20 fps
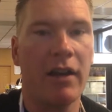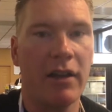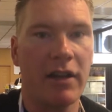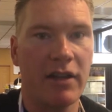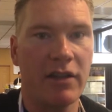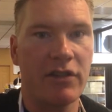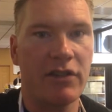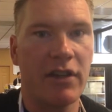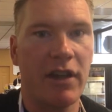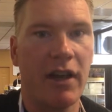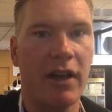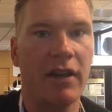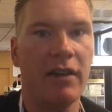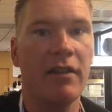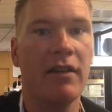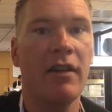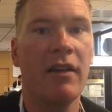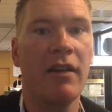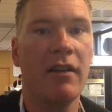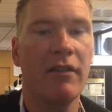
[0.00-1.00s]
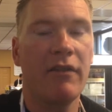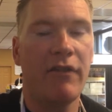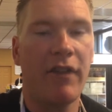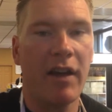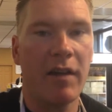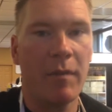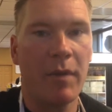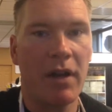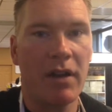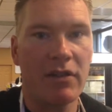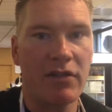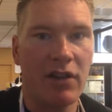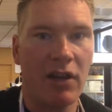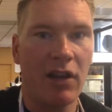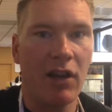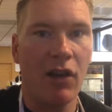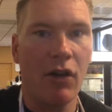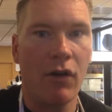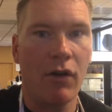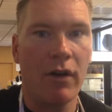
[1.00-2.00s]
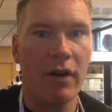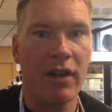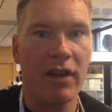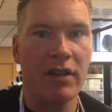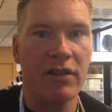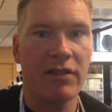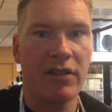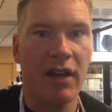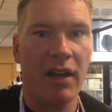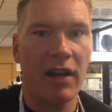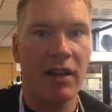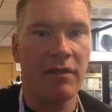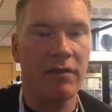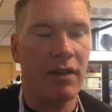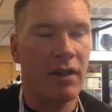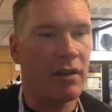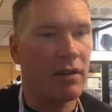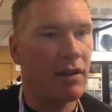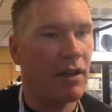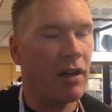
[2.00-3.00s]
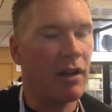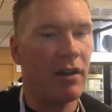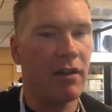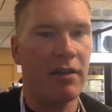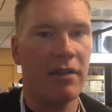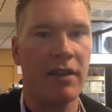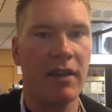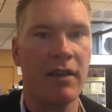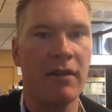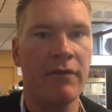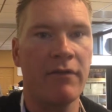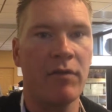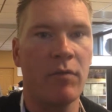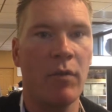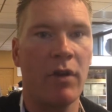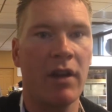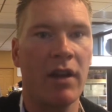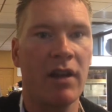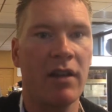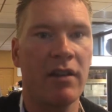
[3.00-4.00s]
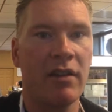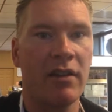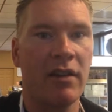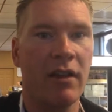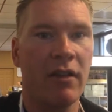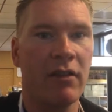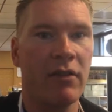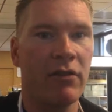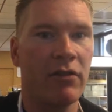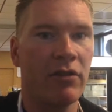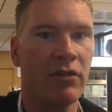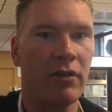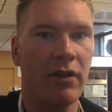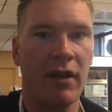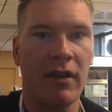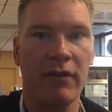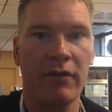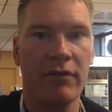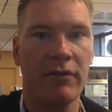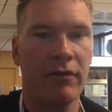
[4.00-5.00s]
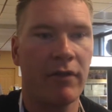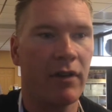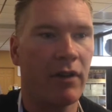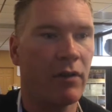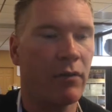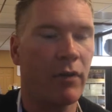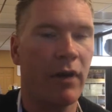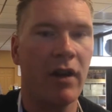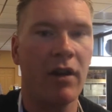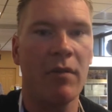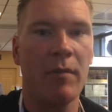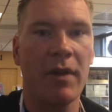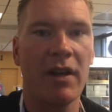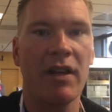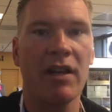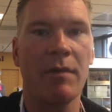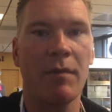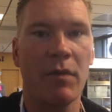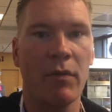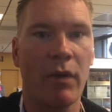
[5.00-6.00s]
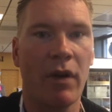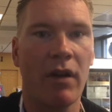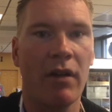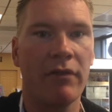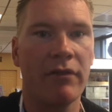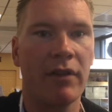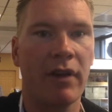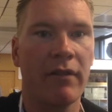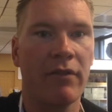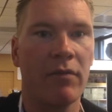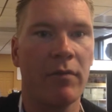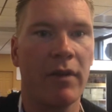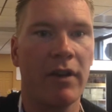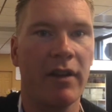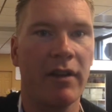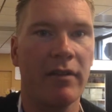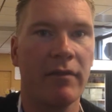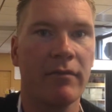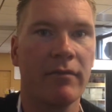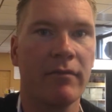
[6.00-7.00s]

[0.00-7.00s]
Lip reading: on each side, 5 minutes on low on each side, and cut it thin from one end to the other, and you'll have rare, medium, and well for everybody.